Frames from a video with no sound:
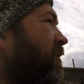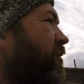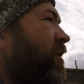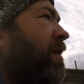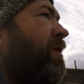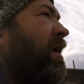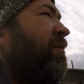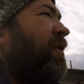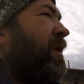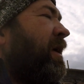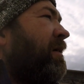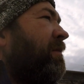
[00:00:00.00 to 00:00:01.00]
travel
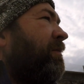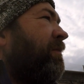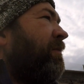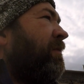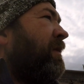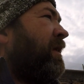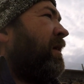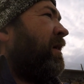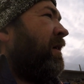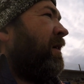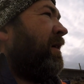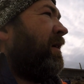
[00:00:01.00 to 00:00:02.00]
everywhere.
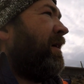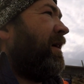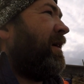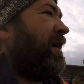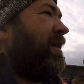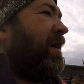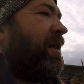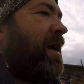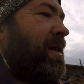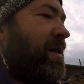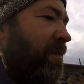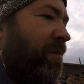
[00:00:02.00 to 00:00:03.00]
And I think that
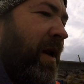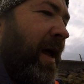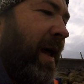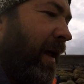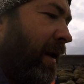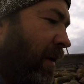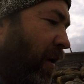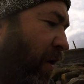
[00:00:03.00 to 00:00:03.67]
is the plan